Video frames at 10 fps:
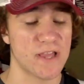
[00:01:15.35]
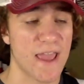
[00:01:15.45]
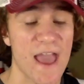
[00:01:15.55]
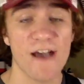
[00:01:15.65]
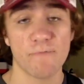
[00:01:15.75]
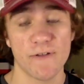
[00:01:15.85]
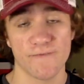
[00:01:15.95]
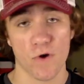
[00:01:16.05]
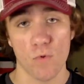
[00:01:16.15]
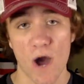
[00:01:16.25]
They have been
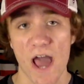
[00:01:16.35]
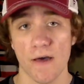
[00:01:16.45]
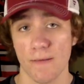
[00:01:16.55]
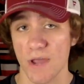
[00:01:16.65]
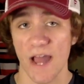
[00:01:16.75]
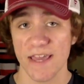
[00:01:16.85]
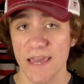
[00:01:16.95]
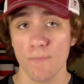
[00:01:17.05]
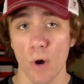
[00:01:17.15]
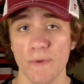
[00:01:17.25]
for a while. I
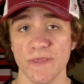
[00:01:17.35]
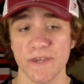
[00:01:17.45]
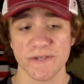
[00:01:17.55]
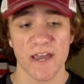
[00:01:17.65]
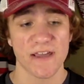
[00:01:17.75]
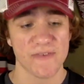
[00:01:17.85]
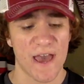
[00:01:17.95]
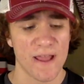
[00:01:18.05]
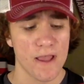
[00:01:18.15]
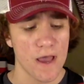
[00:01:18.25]
keep openly saying
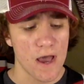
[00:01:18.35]
that.